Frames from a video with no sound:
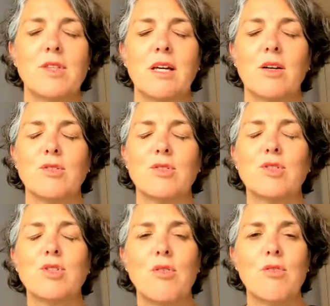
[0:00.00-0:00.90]
that goes
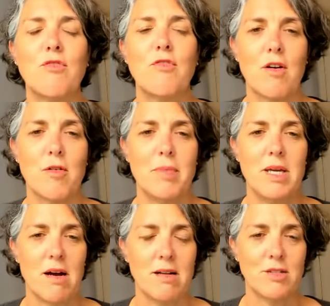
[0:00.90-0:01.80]
so far
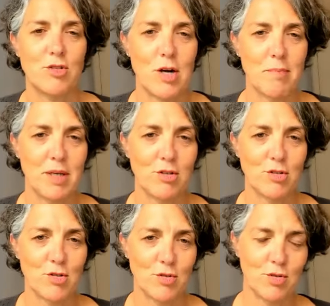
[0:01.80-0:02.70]
beyond dropping your
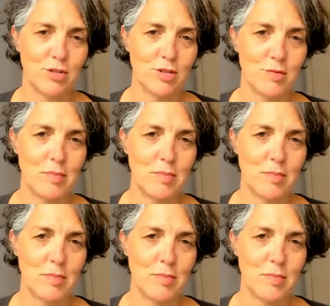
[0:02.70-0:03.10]
shoulders,